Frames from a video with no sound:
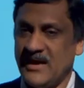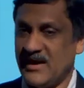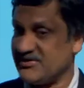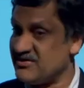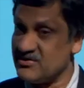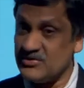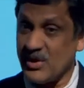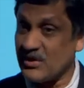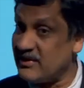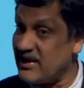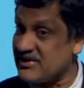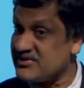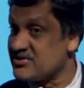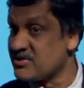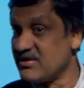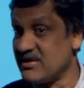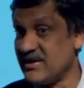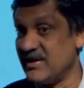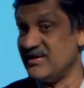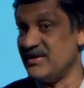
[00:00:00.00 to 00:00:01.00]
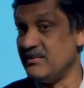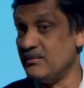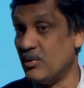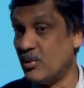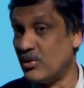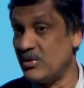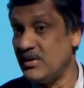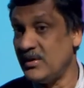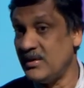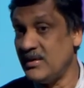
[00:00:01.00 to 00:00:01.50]
she's not lecturing
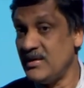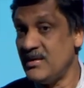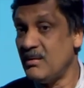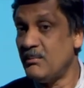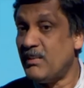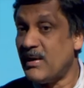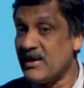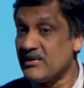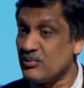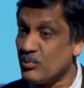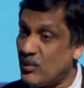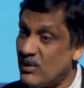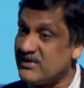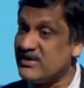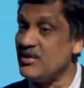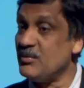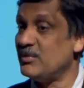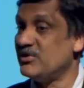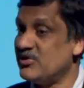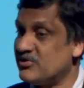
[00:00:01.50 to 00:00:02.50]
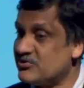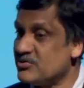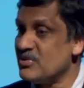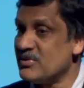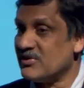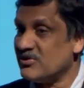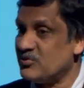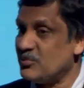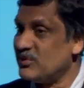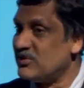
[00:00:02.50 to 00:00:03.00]
anymore, but working with the
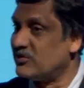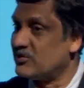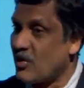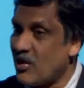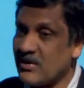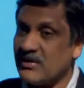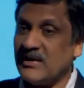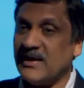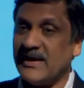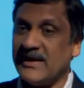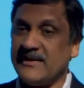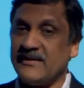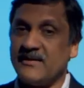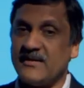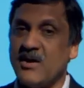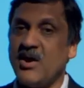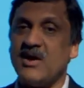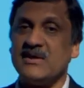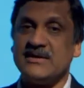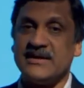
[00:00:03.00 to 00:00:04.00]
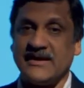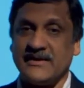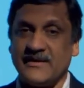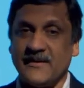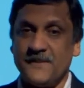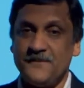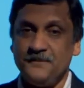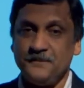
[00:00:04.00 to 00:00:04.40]
students with this online content,